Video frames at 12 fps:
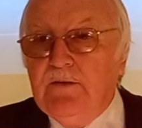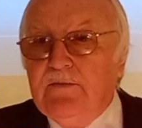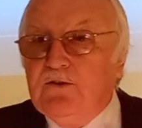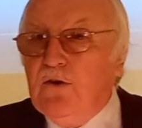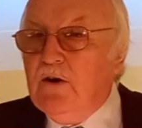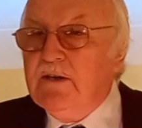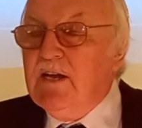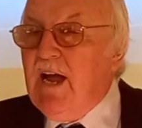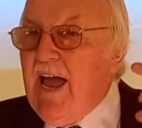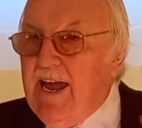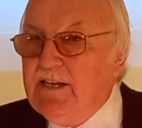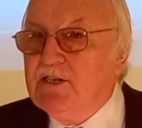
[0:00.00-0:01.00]
God
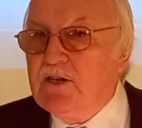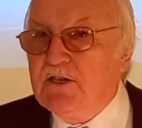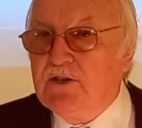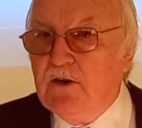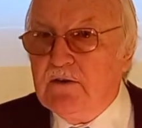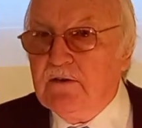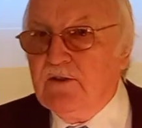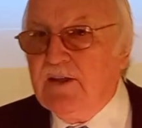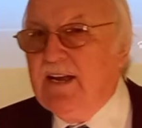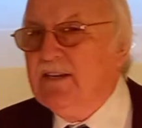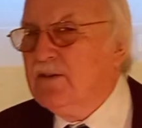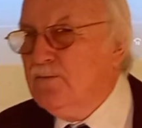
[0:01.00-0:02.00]
hates certain
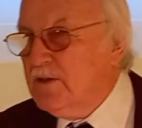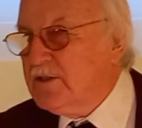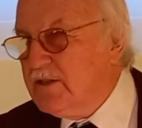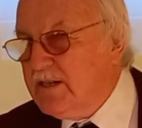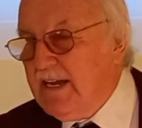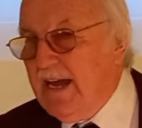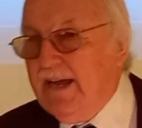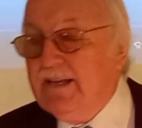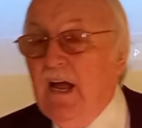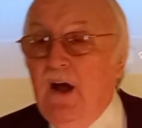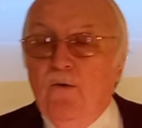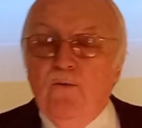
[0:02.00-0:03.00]
things. And what does he hate?
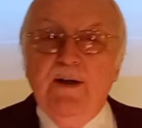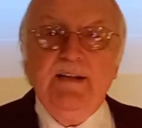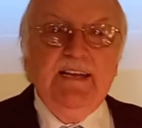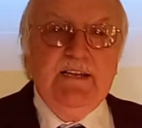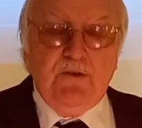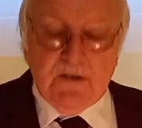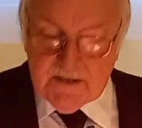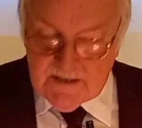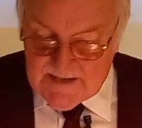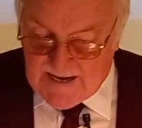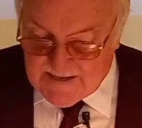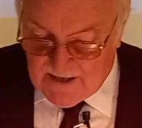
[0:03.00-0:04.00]
Well, he doesn't
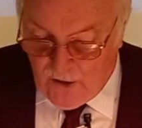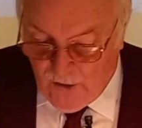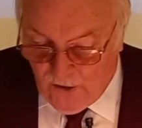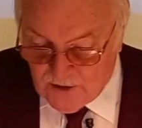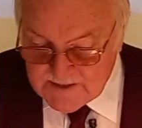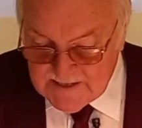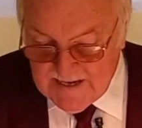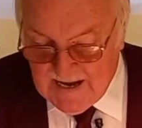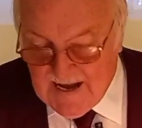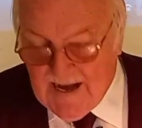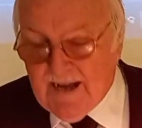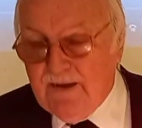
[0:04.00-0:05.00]
like a haughty
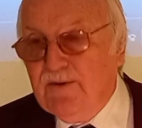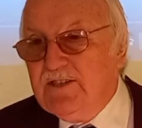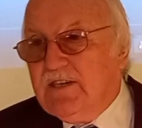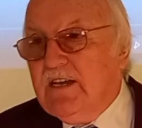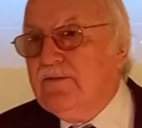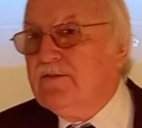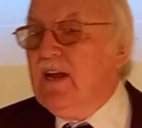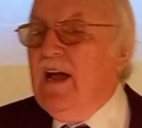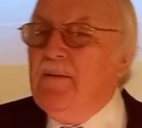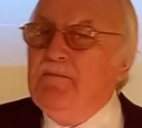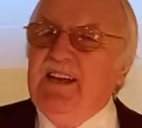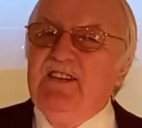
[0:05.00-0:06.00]
eye, which
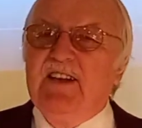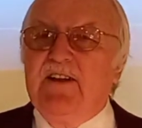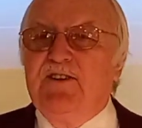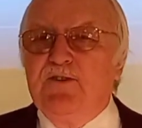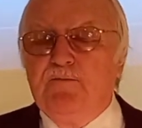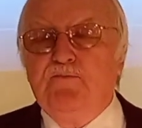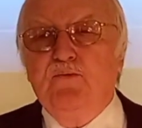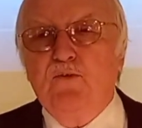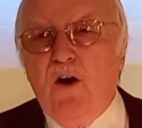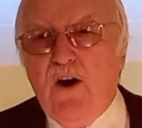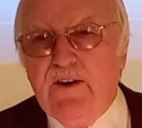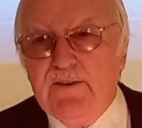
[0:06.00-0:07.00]
means that you're
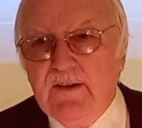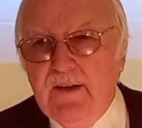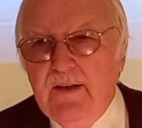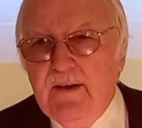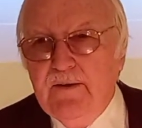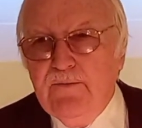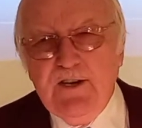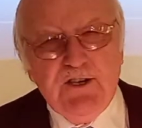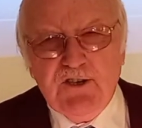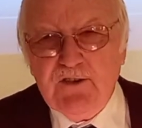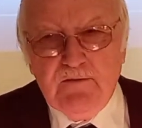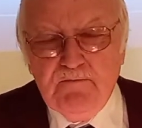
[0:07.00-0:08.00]
proud. We
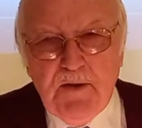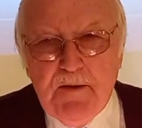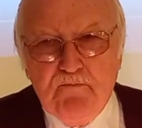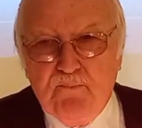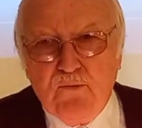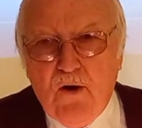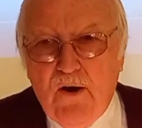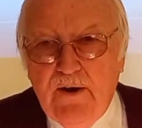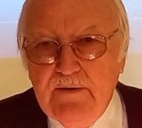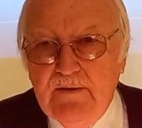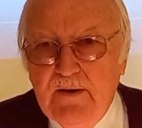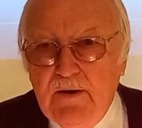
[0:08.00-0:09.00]
shouldn't be
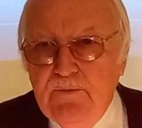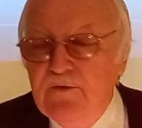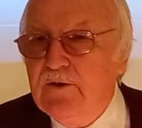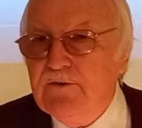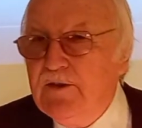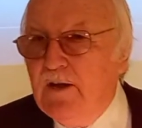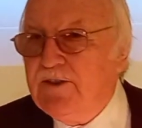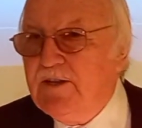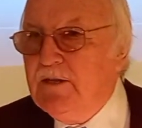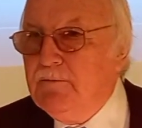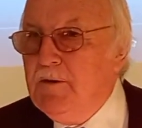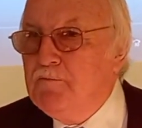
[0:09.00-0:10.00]
proud. We've got nothing
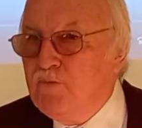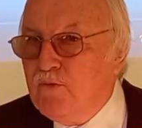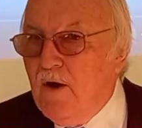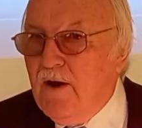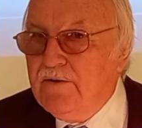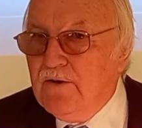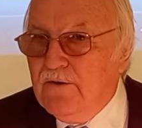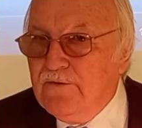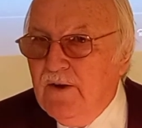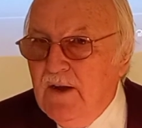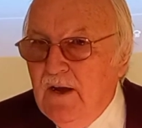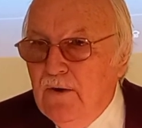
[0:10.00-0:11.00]
to be proud of.
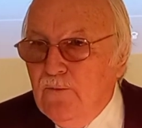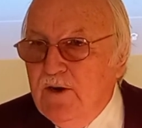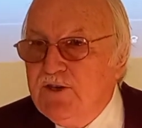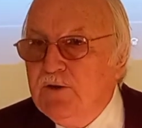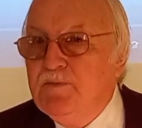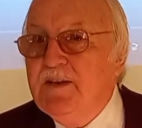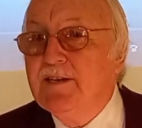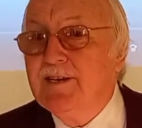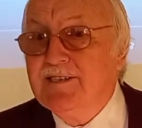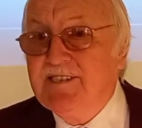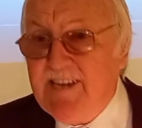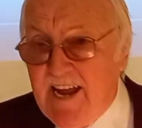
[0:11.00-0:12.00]
We should be
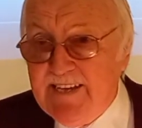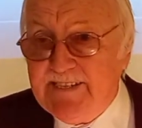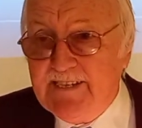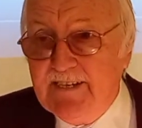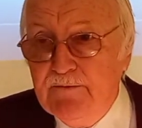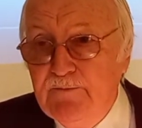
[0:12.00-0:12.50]
content.